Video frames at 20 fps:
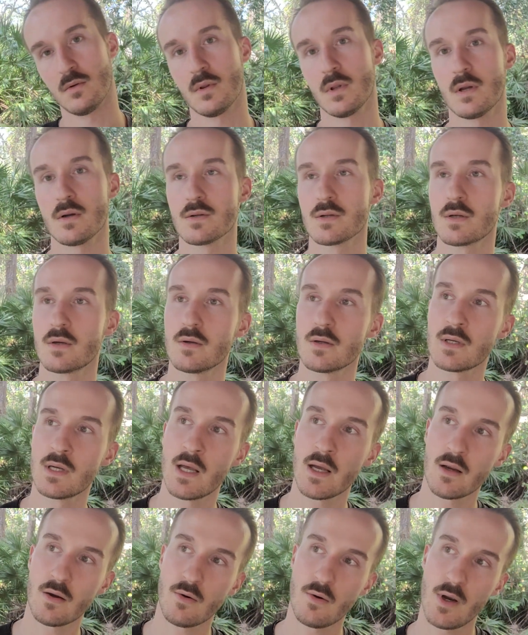There's a good
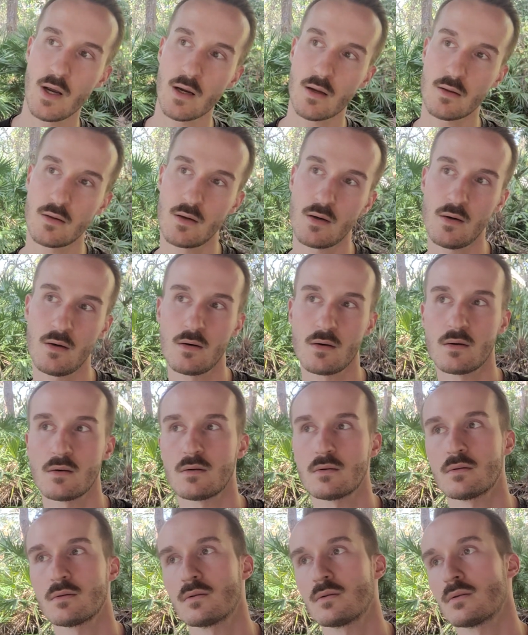neck crack there.
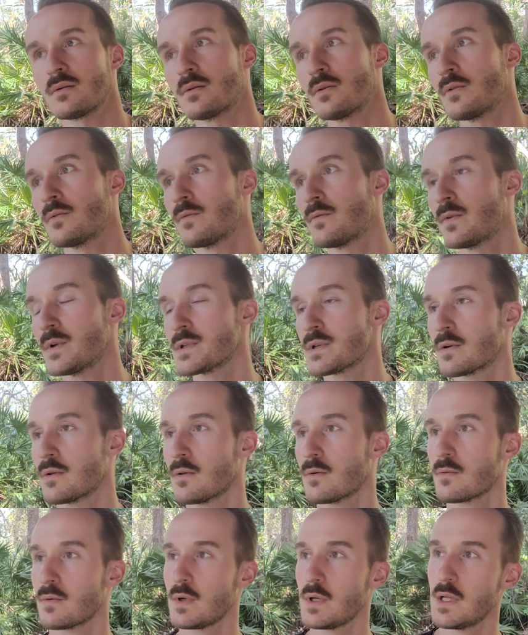Good
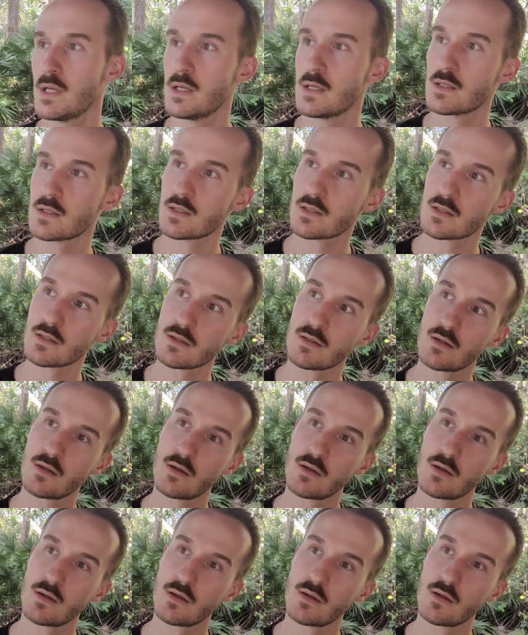physical release.